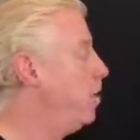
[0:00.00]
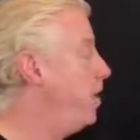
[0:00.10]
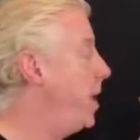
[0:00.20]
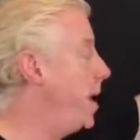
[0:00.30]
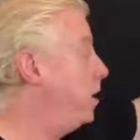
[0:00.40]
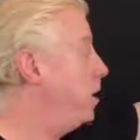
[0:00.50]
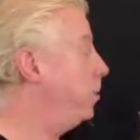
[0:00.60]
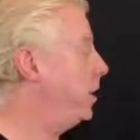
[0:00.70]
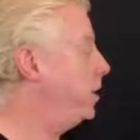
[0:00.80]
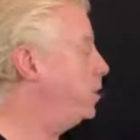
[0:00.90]
Then
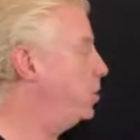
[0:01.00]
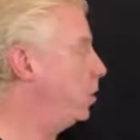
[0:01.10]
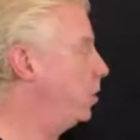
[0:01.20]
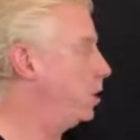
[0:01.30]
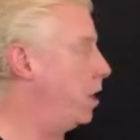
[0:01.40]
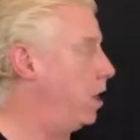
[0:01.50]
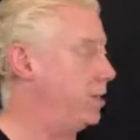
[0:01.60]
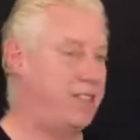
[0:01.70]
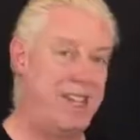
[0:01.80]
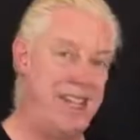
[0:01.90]
making sure that the
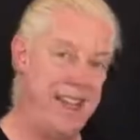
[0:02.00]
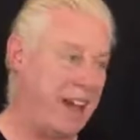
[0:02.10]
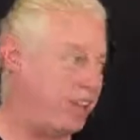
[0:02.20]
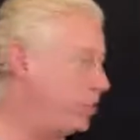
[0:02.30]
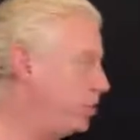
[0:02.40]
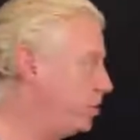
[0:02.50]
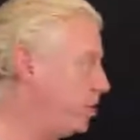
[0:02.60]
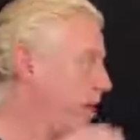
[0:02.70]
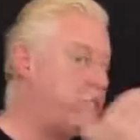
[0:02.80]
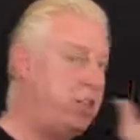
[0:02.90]
client's taking action,
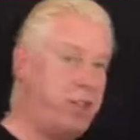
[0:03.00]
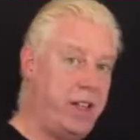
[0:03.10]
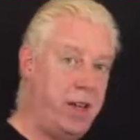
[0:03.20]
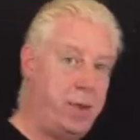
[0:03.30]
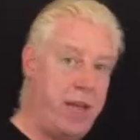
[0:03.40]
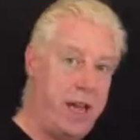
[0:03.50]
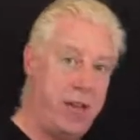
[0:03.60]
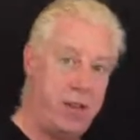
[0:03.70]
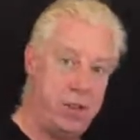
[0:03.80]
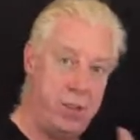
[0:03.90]
changing their
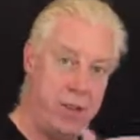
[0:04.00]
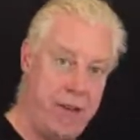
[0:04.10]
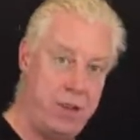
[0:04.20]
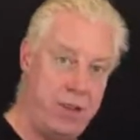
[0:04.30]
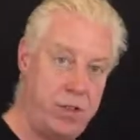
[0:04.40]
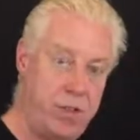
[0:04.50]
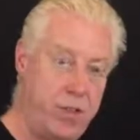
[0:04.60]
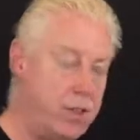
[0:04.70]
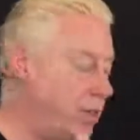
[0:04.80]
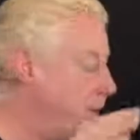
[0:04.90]
behaviors, the behaviors
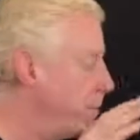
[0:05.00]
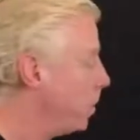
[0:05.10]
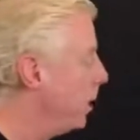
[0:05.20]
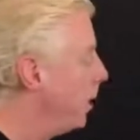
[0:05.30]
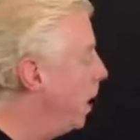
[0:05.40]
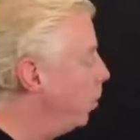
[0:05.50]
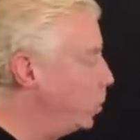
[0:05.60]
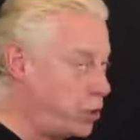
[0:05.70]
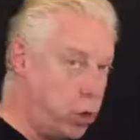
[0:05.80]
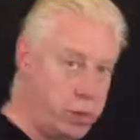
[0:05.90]
that
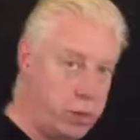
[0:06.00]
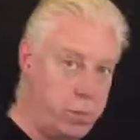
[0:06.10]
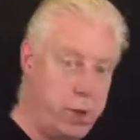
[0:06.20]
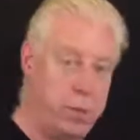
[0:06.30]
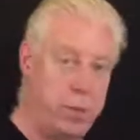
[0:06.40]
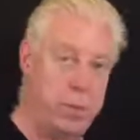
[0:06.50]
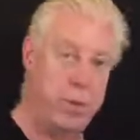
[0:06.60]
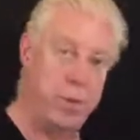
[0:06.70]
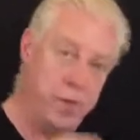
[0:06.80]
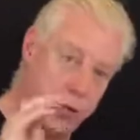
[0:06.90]
was causing them problems
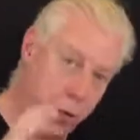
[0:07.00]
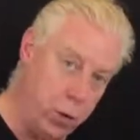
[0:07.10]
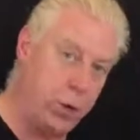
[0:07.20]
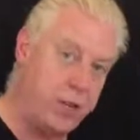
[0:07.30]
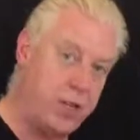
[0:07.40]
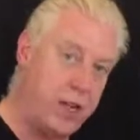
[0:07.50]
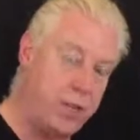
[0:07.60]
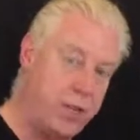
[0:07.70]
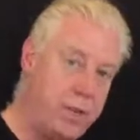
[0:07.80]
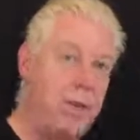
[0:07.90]
before the
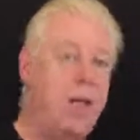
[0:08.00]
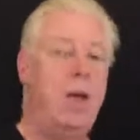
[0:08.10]
session.